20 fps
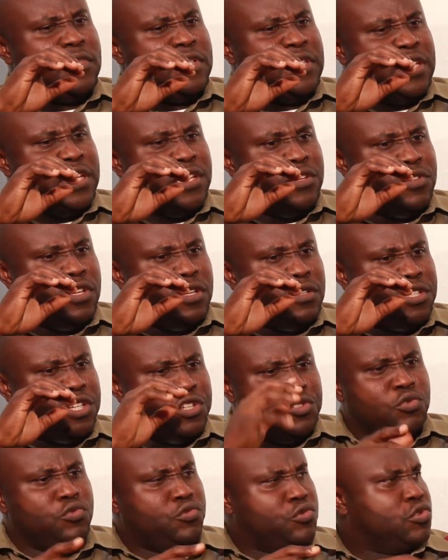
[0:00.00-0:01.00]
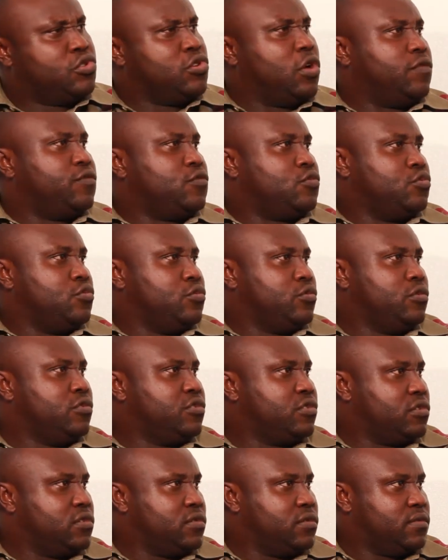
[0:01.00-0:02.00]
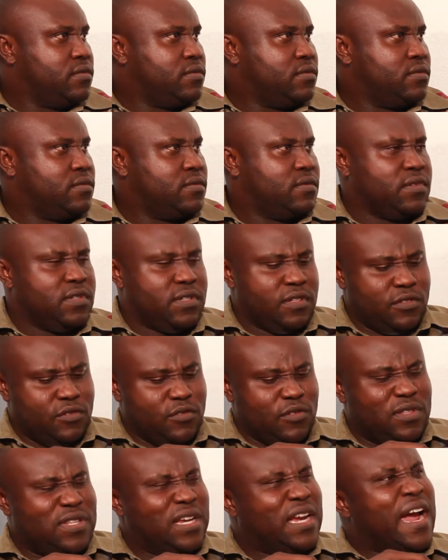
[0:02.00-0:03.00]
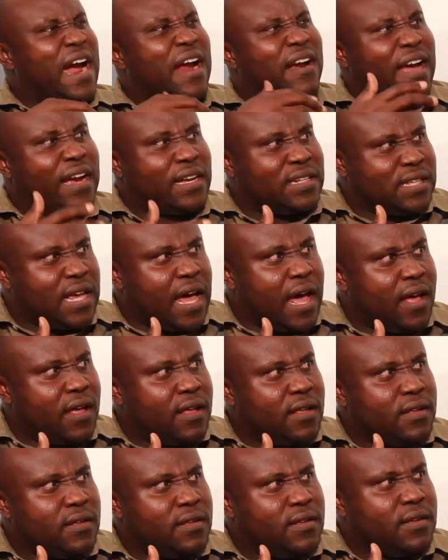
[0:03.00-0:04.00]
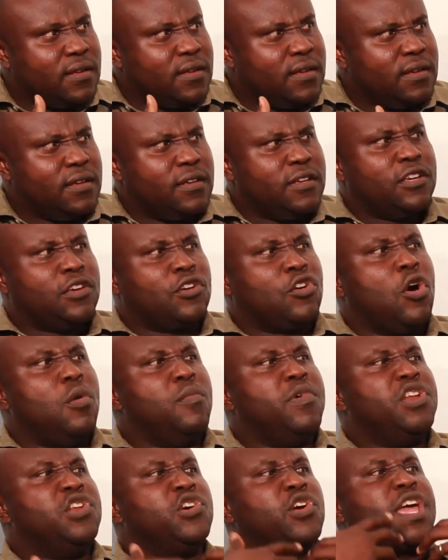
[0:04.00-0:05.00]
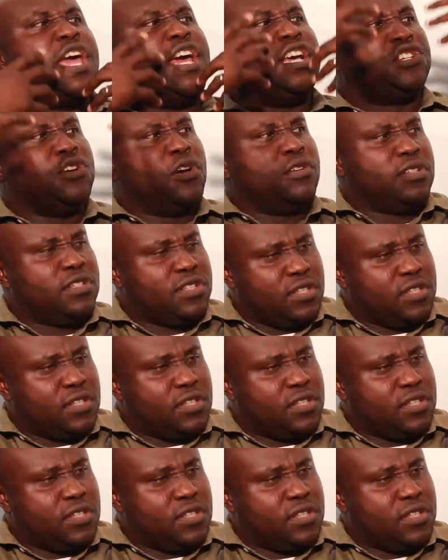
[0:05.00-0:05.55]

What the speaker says: The use of tools, or the character, communication.